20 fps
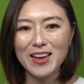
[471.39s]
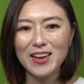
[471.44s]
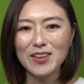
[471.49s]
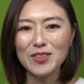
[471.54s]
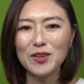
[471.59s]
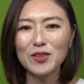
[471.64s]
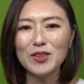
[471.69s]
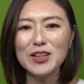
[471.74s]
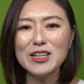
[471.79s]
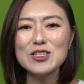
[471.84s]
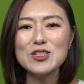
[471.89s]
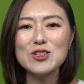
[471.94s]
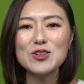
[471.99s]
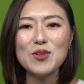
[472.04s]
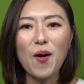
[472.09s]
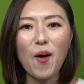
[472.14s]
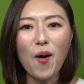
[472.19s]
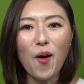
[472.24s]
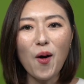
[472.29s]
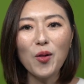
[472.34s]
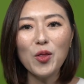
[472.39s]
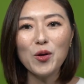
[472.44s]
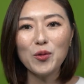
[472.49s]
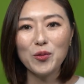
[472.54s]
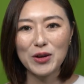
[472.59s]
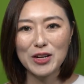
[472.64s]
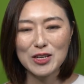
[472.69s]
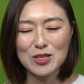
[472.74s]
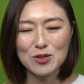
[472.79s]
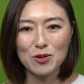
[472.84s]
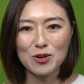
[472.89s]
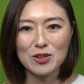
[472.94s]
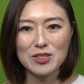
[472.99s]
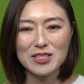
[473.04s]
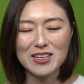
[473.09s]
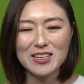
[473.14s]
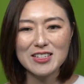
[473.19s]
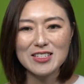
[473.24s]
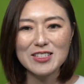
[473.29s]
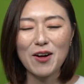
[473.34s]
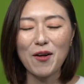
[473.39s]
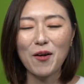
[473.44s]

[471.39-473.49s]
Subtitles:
The links to all the resources